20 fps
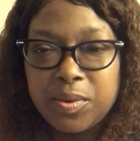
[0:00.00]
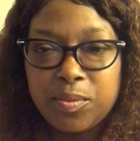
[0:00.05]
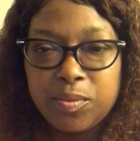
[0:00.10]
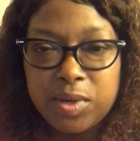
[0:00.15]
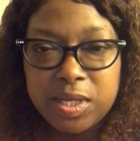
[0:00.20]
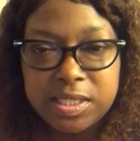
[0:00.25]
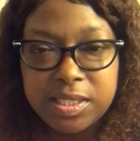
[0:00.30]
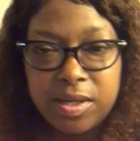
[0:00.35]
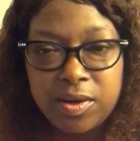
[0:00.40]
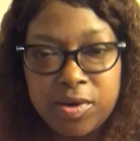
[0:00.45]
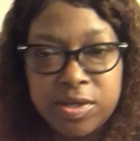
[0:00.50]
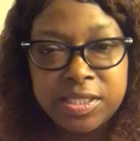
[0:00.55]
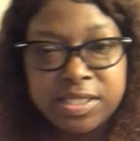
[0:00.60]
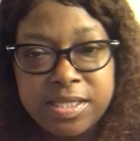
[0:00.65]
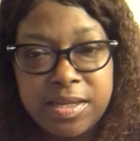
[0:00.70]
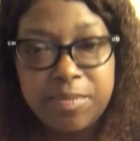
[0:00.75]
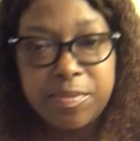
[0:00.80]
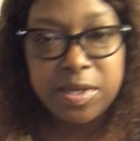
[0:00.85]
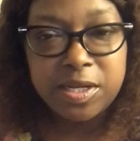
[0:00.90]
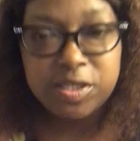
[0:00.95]
what are
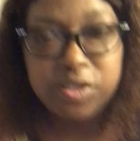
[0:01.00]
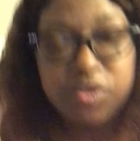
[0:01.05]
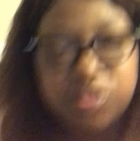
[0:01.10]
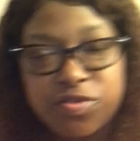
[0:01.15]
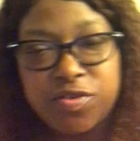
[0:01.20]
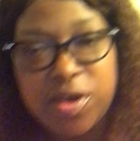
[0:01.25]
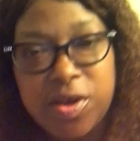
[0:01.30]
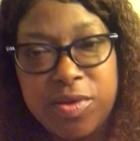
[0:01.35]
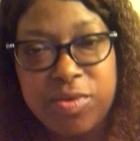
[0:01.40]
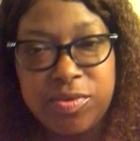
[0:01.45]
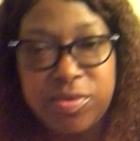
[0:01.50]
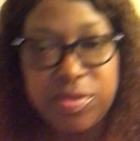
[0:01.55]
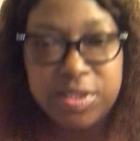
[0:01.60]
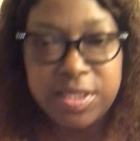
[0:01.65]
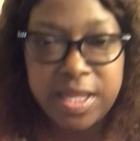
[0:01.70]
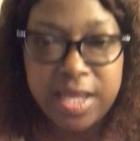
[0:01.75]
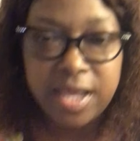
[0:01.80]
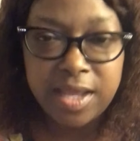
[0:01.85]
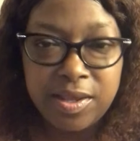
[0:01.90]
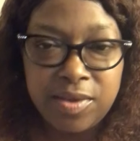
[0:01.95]
some of the struggles
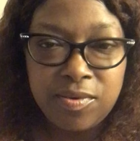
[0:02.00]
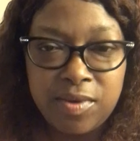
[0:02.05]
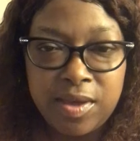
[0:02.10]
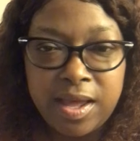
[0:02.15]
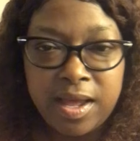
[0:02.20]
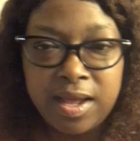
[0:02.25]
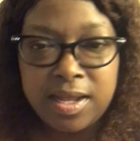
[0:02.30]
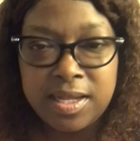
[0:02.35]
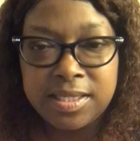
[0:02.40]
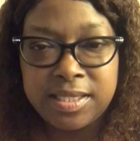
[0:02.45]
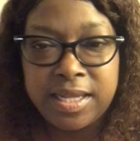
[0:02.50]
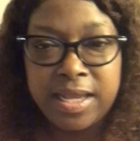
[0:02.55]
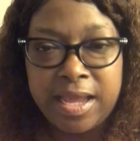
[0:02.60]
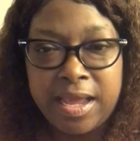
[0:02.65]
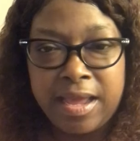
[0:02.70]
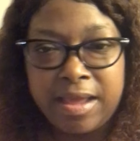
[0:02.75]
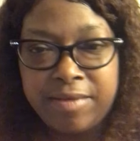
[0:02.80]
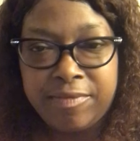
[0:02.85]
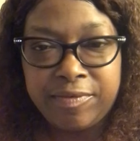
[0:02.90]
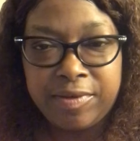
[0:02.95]
that you guys
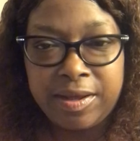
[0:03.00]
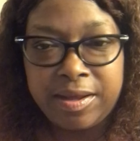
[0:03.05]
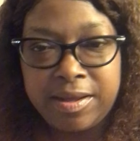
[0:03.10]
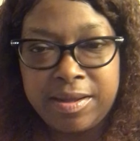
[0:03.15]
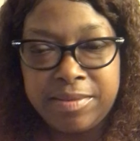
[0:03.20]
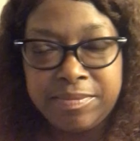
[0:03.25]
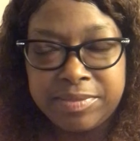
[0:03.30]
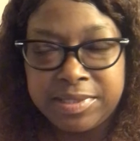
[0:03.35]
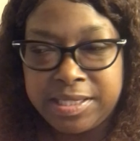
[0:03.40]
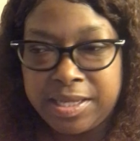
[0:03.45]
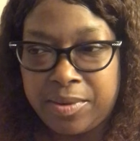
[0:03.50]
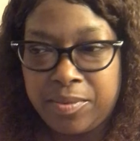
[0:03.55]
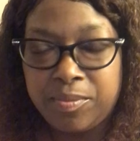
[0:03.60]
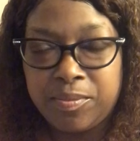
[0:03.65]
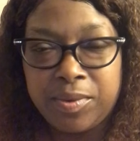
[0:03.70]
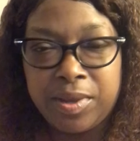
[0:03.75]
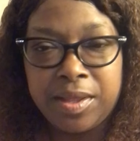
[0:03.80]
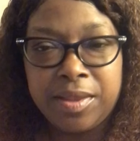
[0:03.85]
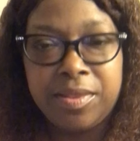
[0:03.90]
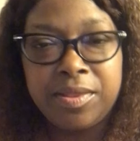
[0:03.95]
have dealt
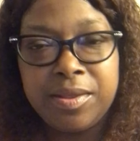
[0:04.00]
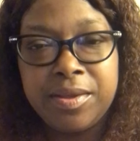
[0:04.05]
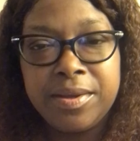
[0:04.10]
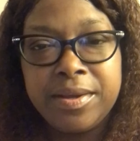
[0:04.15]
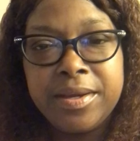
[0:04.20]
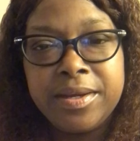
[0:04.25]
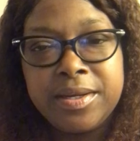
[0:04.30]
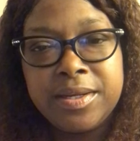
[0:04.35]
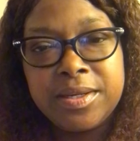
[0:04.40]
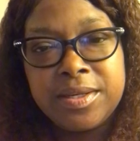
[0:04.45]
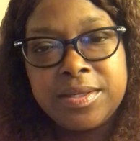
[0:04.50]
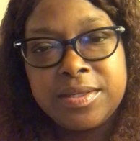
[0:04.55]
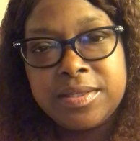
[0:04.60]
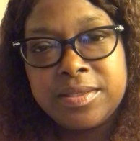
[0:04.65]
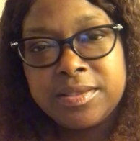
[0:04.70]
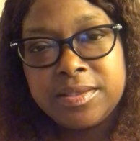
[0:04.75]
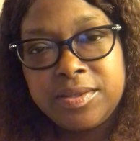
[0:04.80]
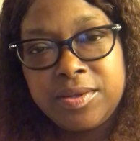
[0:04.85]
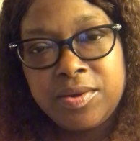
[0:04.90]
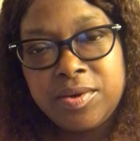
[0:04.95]
with.
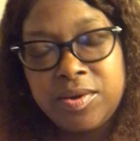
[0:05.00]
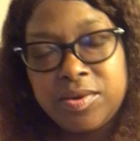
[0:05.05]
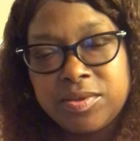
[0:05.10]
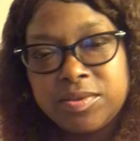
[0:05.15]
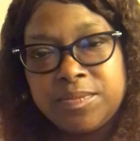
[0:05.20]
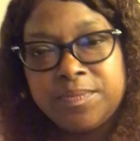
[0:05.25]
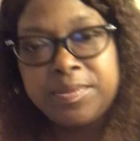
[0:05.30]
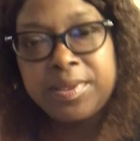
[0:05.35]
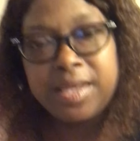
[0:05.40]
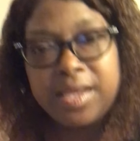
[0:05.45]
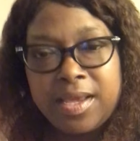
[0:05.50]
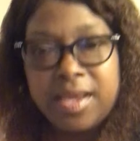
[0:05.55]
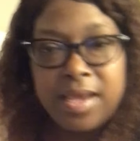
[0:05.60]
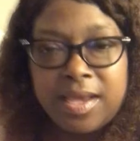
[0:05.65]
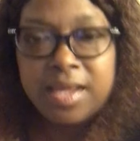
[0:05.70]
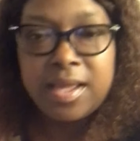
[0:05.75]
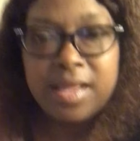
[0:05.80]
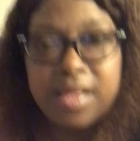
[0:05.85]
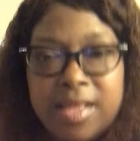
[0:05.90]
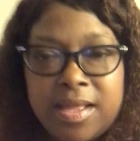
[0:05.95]

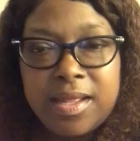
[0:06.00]
Being